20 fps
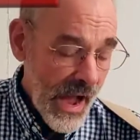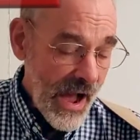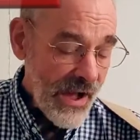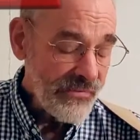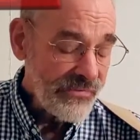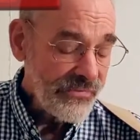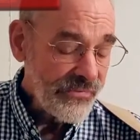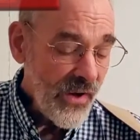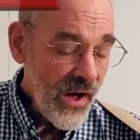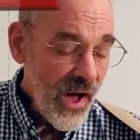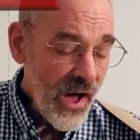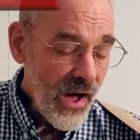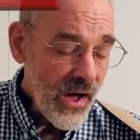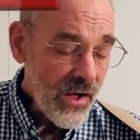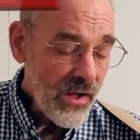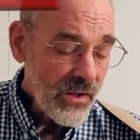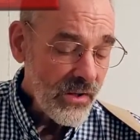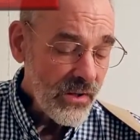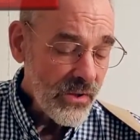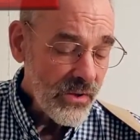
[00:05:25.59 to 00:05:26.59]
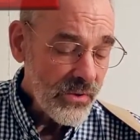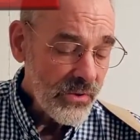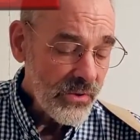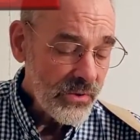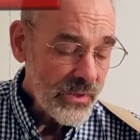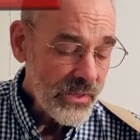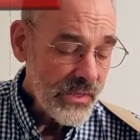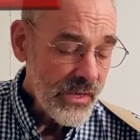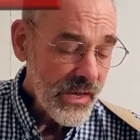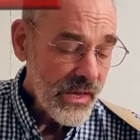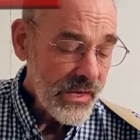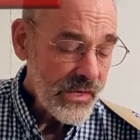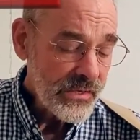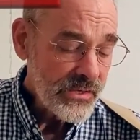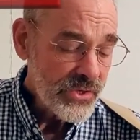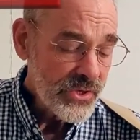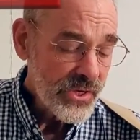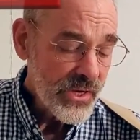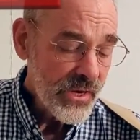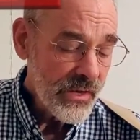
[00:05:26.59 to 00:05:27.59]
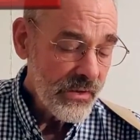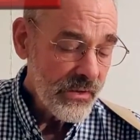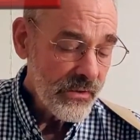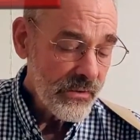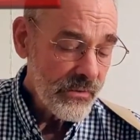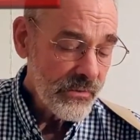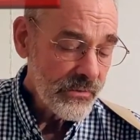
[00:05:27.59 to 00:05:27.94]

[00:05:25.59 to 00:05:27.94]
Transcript: I followed the angel